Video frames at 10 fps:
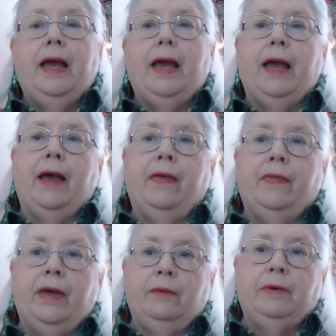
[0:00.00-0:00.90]

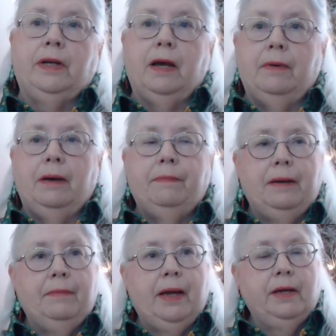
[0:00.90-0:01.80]
And then it would come up
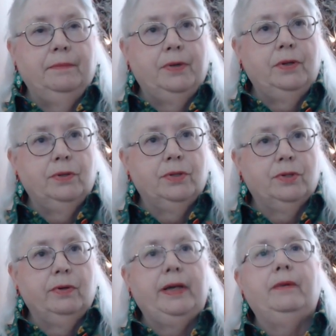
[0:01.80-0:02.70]
on my computer
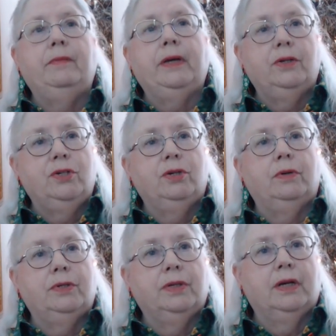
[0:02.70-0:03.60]
screen, and we could
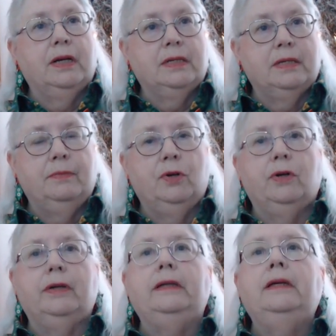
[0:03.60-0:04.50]
show it to the
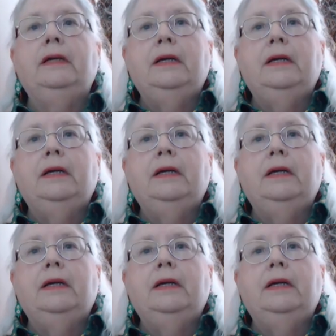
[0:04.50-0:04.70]
customer